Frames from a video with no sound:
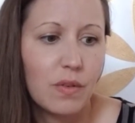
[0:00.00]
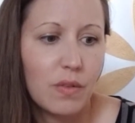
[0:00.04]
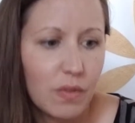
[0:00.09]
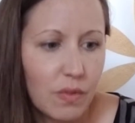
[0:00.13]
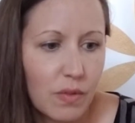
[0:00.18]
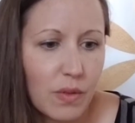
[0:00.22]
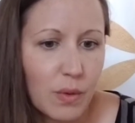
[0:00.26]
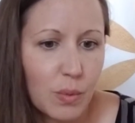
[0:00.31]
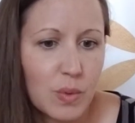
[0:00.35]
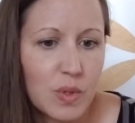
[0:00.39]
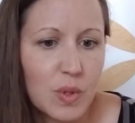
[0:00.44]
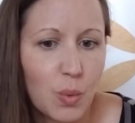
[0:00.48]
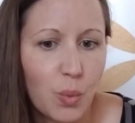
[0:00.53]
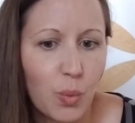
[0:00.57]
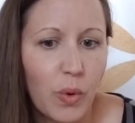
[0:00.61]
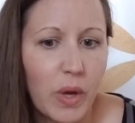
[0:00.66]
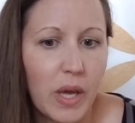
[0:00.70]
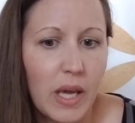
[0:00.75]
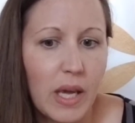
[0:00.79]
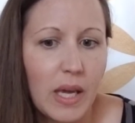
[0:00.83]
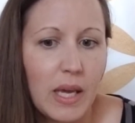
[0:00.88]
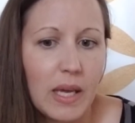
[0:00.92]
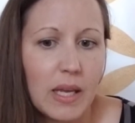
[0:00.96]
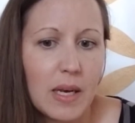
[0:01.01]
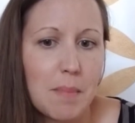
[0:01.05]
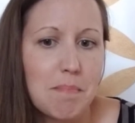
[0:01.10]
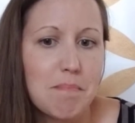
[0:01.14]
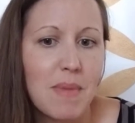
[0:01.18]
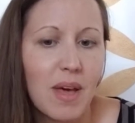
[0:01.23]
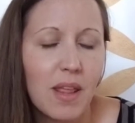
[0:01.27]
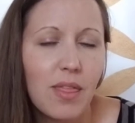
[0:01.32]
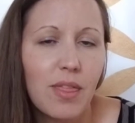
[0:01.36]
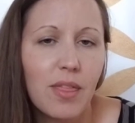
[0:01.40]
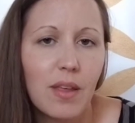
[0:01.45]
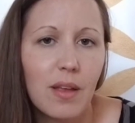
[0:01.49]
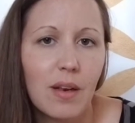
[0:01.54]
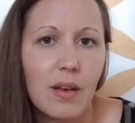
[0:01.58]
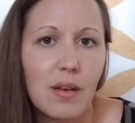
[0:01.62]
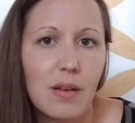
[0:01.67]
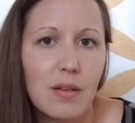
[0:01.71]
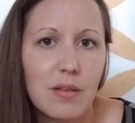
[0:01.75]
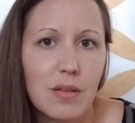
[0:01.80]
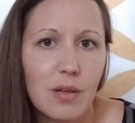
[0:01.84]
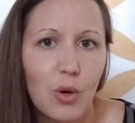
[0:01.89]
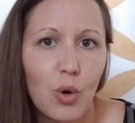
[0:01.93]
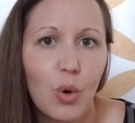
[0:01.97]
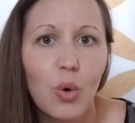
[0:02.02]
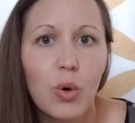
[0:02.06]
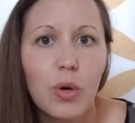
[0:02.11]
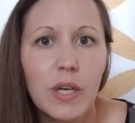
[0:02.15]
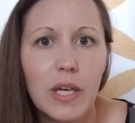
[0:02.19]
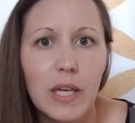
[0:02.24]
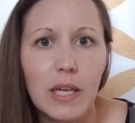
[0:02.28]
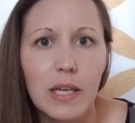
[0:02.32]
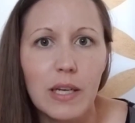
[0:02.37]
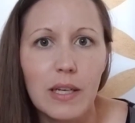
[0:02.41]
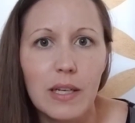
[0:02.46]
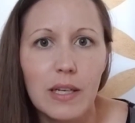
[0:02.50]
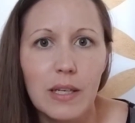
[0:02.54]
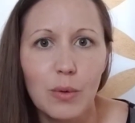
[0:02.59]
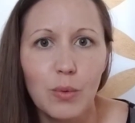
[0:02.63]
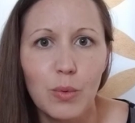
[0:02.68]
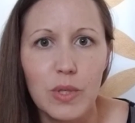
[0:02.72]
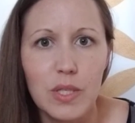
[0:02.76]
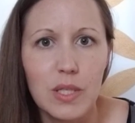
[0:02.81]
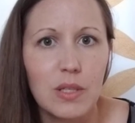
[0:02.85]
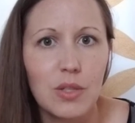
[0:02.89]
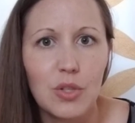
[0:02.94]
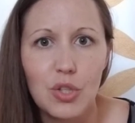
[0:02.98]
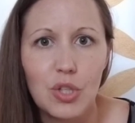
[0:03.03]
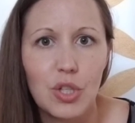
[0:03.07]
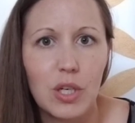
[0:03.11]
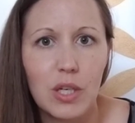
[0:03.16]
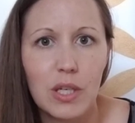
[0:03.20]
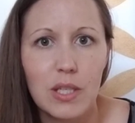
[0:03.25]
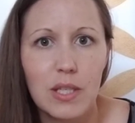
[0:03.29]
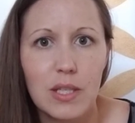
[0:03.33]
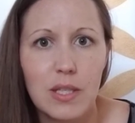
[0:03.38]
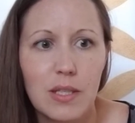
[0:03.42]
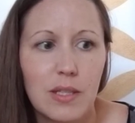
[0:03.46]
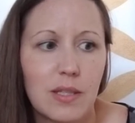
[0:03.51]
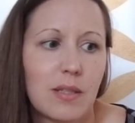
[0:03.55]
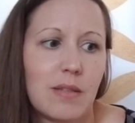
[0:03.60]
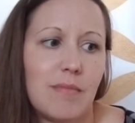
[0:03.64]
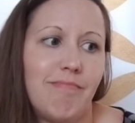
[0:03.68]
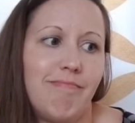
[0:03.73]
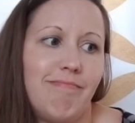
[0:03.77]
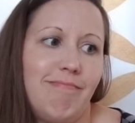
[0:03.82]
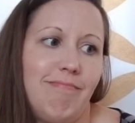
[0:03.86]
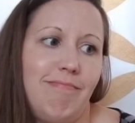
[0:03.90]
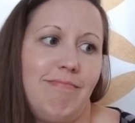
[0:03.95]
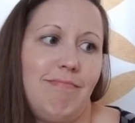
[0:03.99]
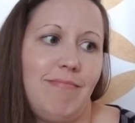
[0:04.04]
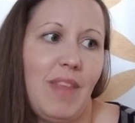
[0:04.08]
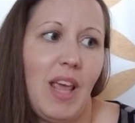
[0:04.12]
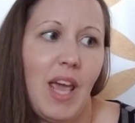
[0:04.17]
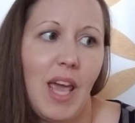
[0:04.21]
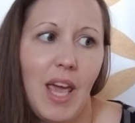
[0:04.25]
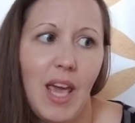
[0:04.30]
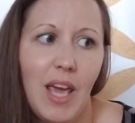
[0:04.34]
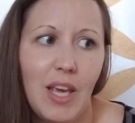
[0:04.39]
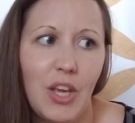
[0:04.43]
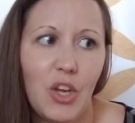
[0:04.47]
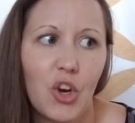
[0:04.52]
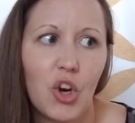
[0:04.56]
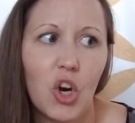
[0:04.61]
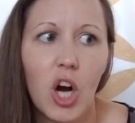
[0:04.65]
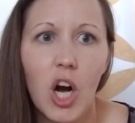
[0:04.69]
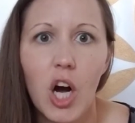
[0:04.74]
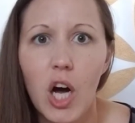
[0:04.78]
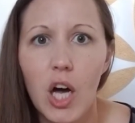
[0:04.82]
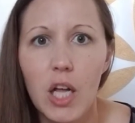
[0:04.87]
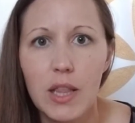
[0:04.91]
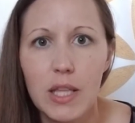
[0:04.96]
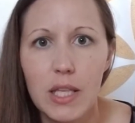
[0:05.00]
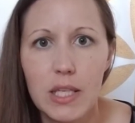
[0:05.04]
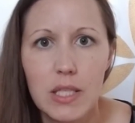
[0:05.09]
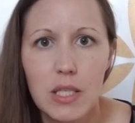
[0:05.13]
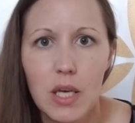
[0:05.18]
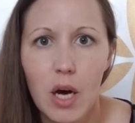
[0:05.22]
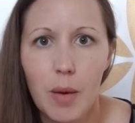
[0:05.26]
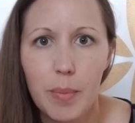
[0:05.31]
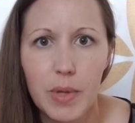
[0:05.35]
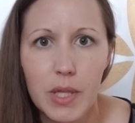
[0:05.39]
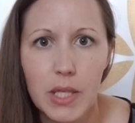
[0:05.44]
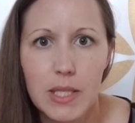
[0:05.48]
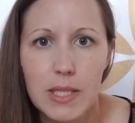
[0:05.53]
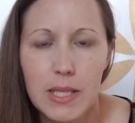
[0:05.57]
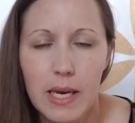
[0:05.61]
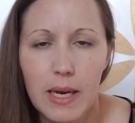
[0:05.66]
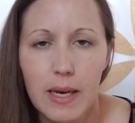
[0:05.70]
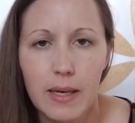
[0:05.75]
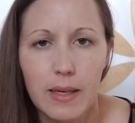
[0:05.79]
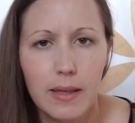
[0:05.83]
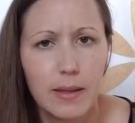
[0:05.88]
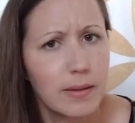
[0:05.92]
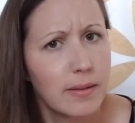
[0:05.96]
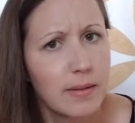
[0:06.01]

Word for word: there was a way and a method to courting. It wasn't just, hey, you're hot, let's hop in the sack.